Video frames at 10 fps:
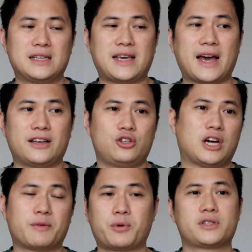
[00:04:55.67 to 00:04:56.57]
yeah, you
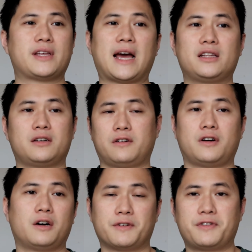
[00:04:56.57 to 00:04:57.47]
have a personality
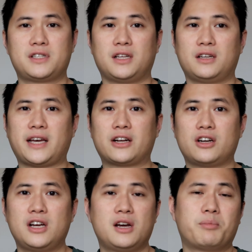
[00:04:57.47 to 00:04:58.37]
of a facilitator,